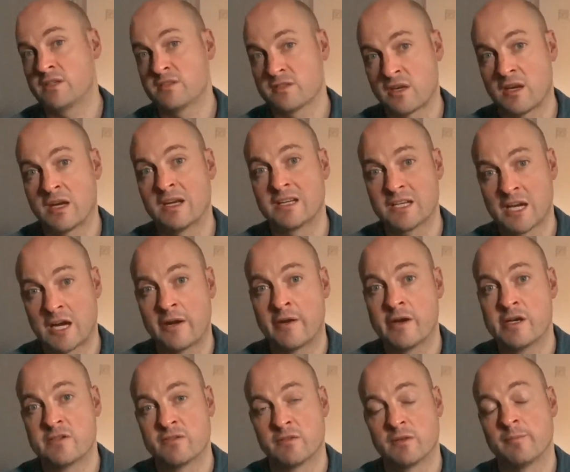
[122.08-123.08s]
start
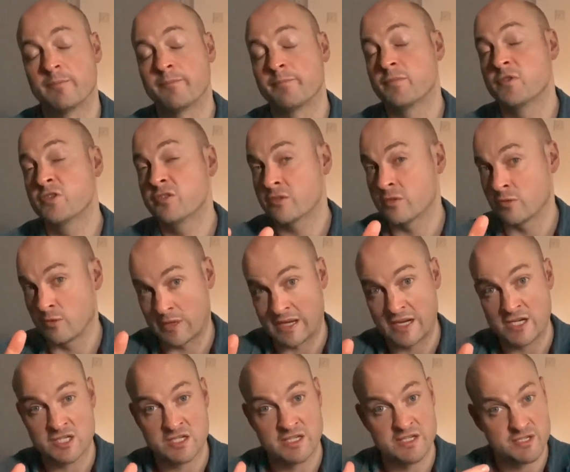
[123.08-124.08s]
encourage them to
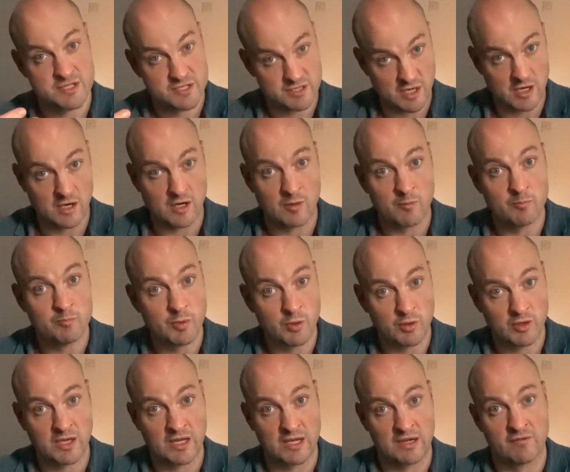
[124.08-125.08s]
actually start
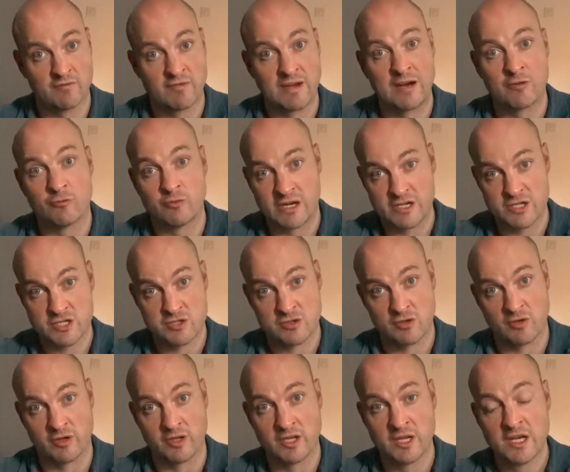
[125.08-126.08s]
booking that
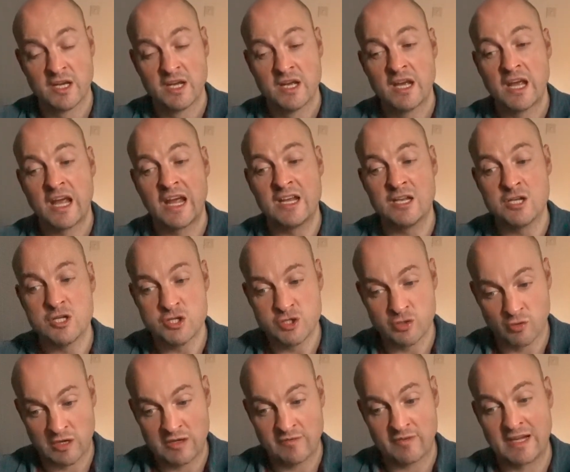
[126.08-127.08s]
restaurant,
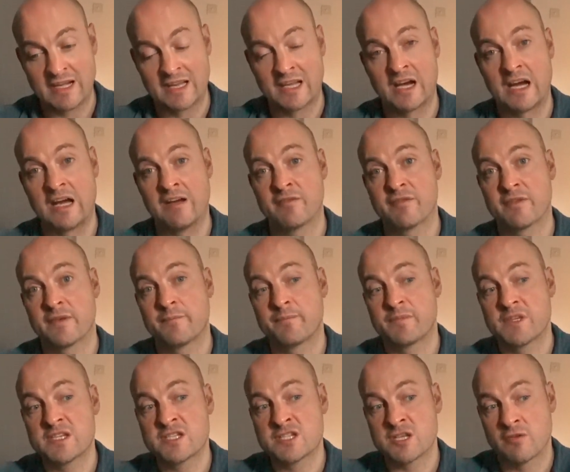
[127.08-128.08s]
enjoy their life,
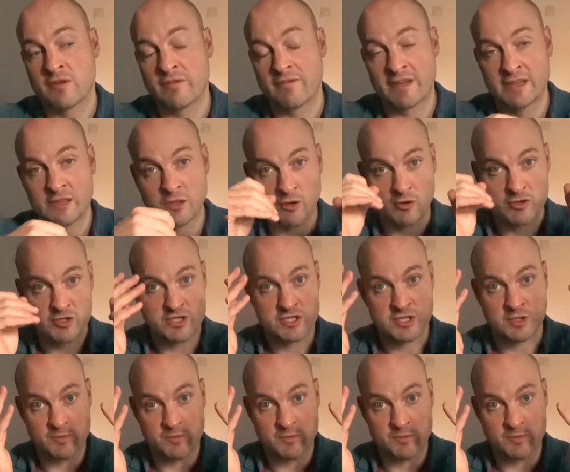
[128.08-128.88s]
so that they're not just